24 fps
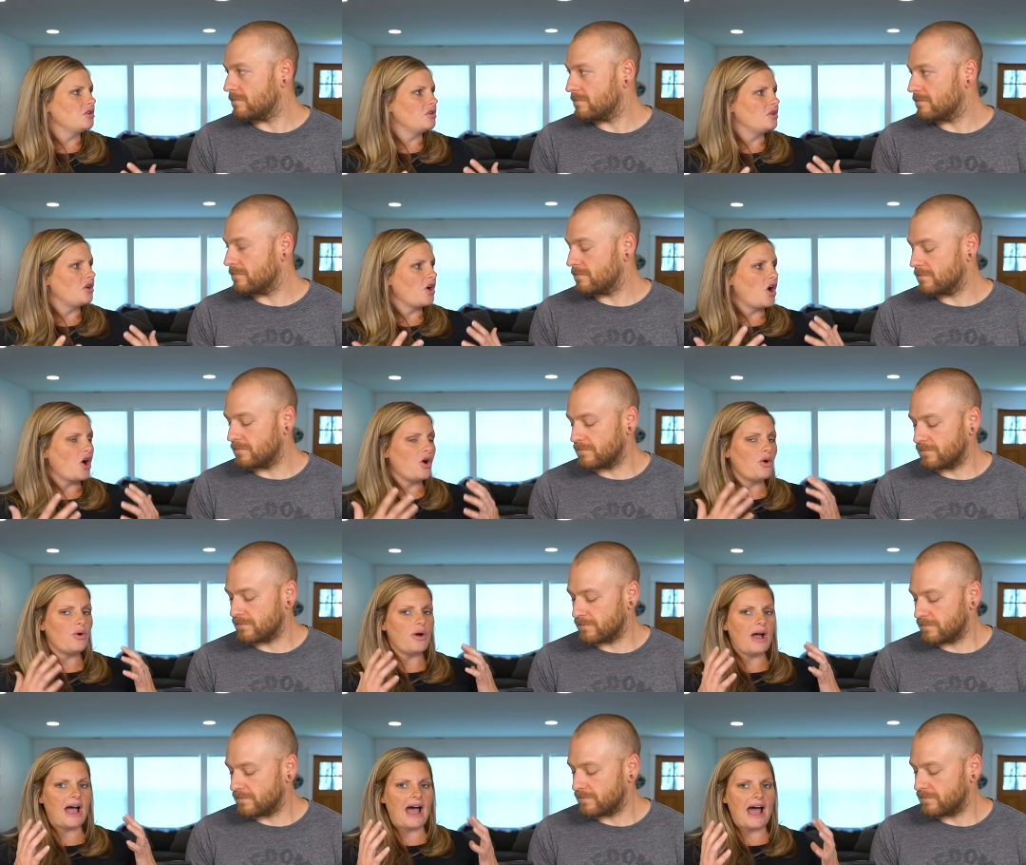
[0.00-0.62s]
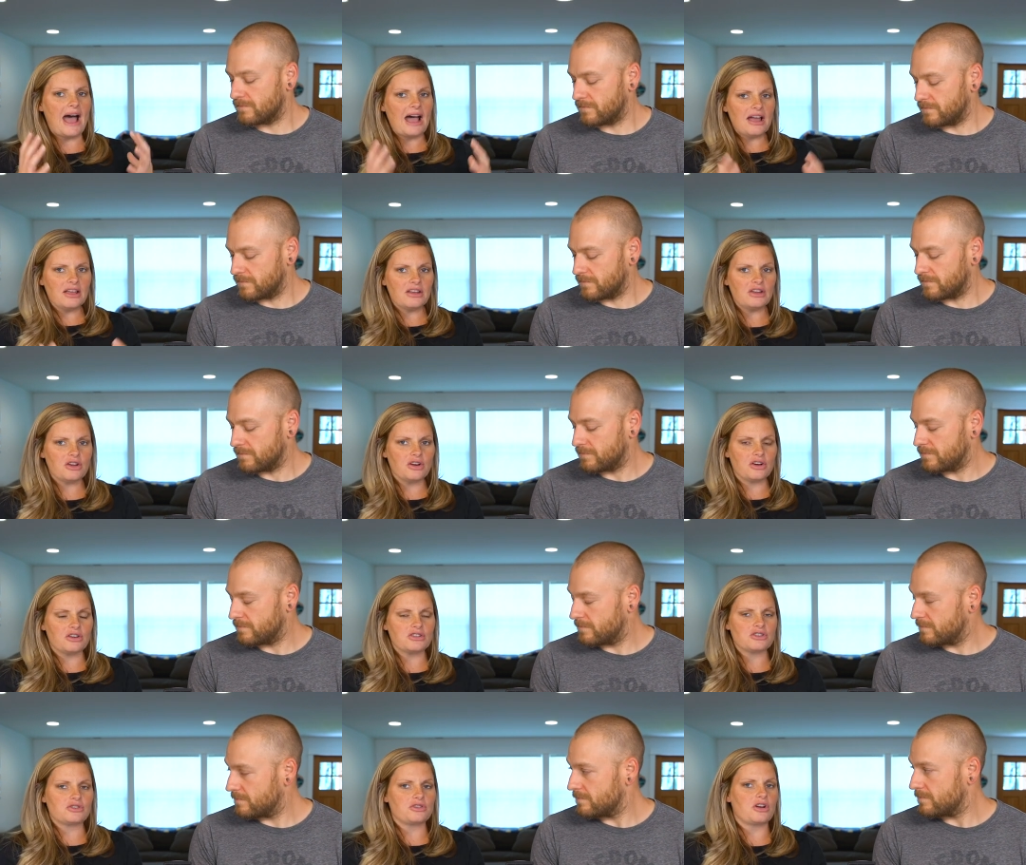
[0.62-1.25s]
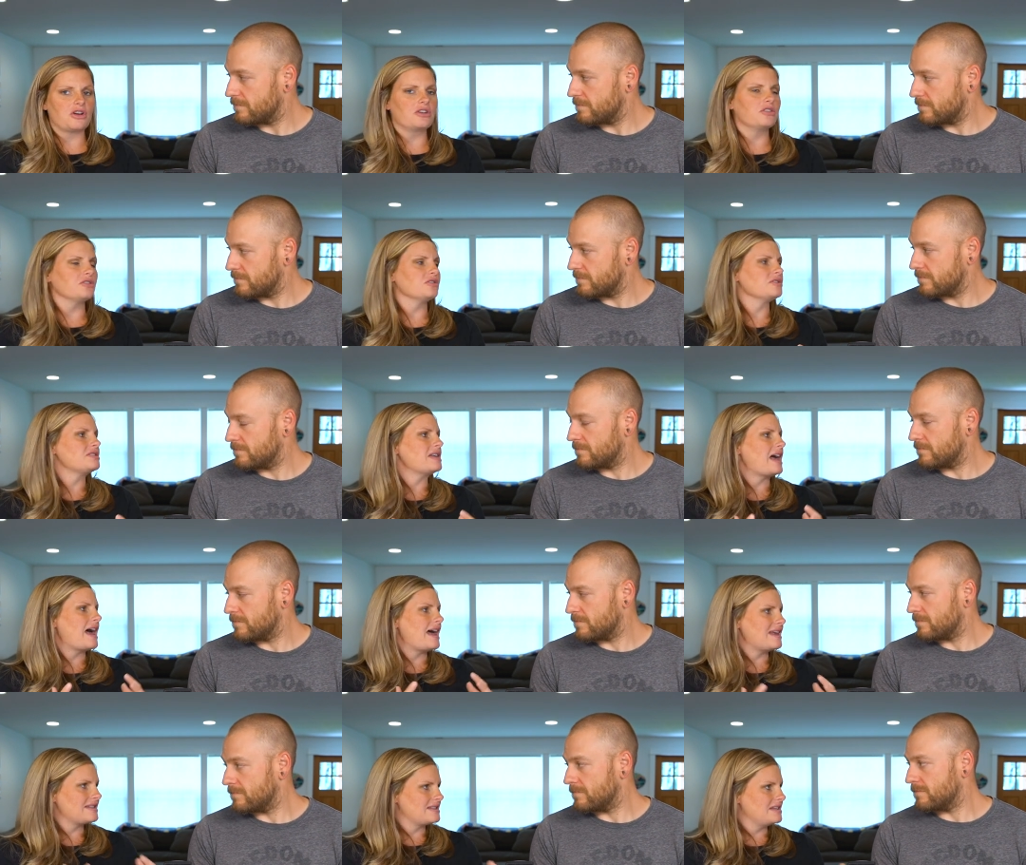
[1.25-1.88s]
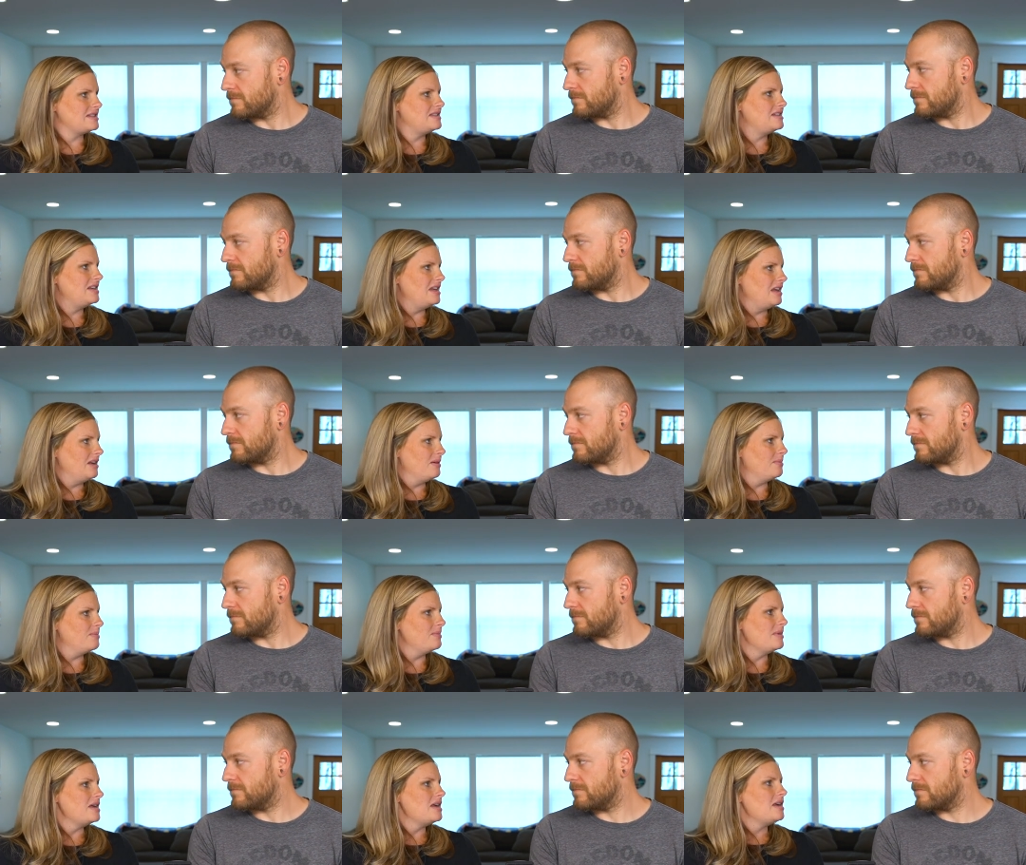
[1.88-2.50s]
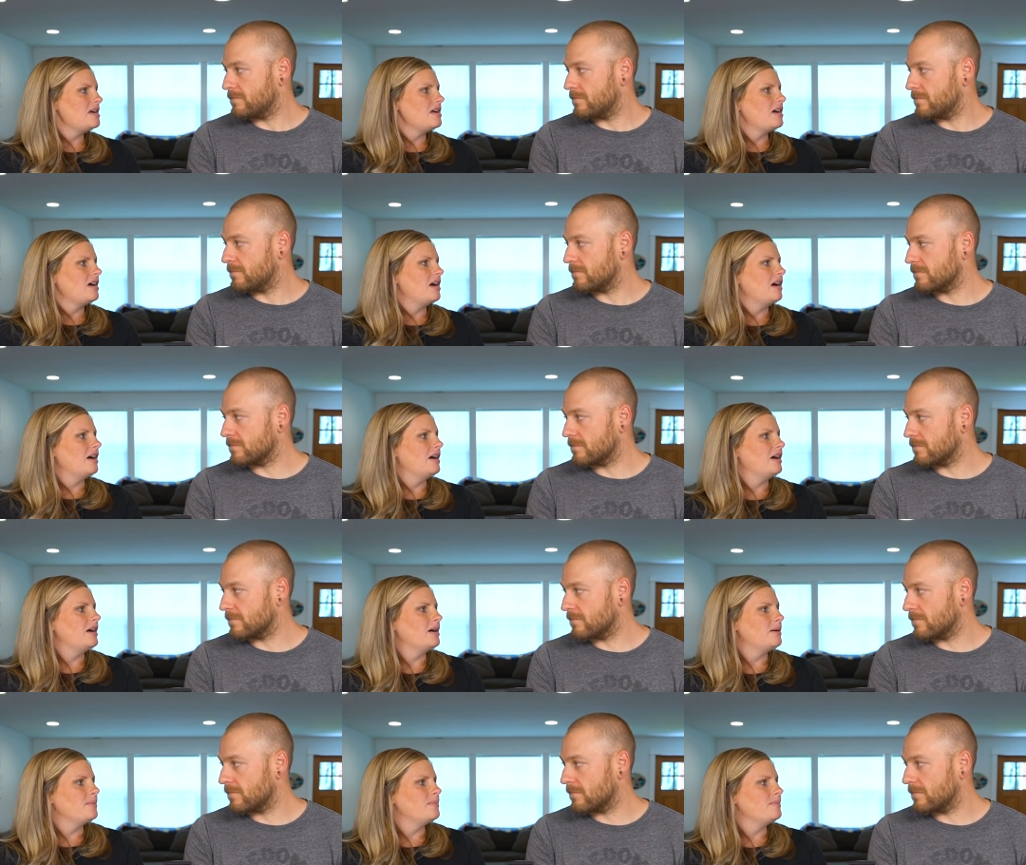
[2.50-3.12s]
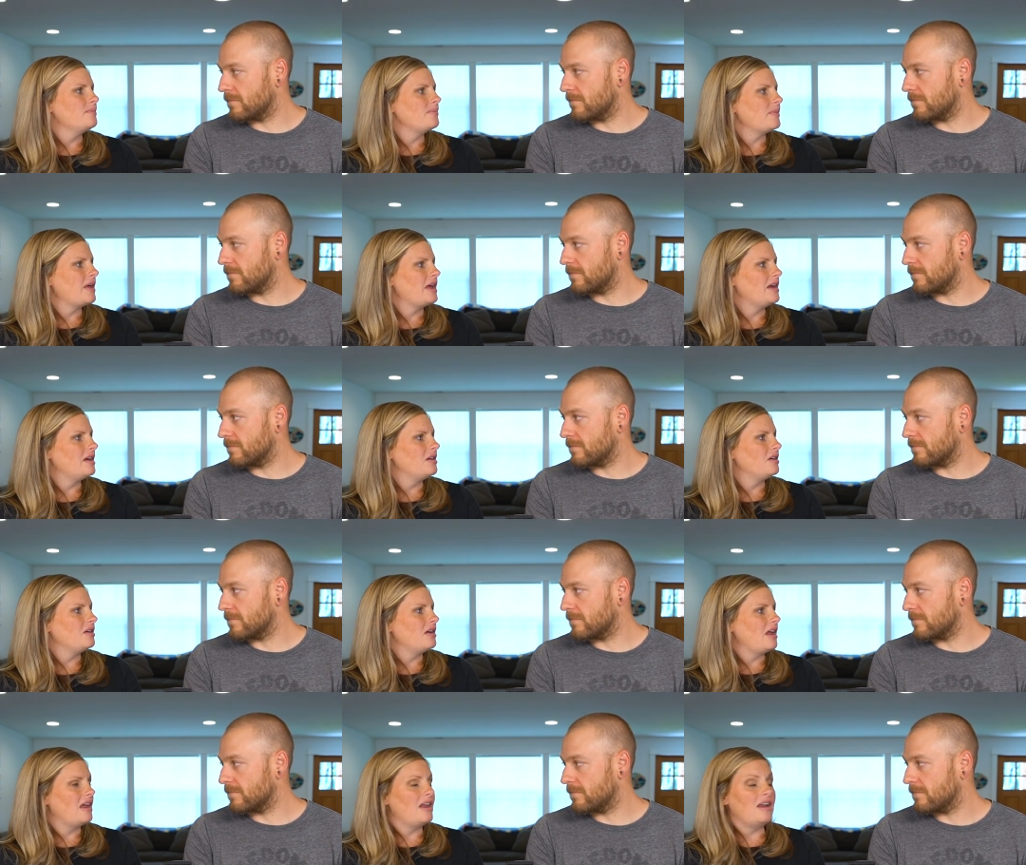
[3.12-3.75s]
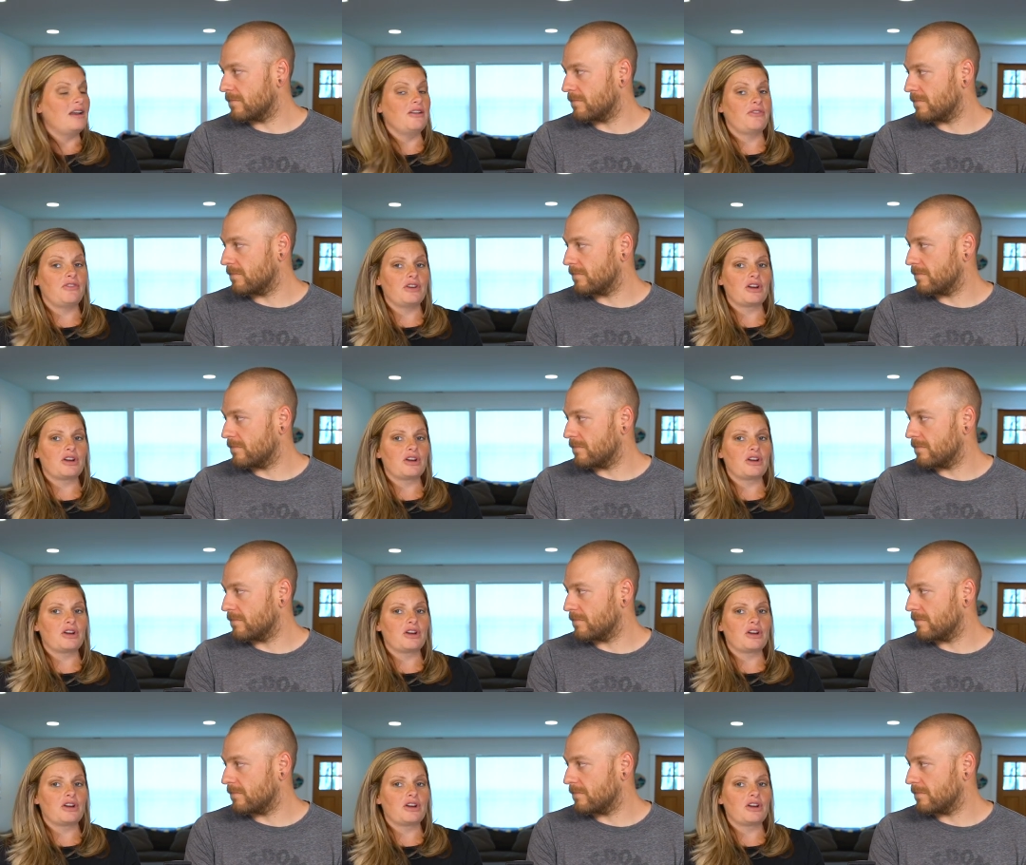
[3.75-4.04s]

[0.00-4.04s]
Speaker 1: go at your struggles as a team. Um, and, and if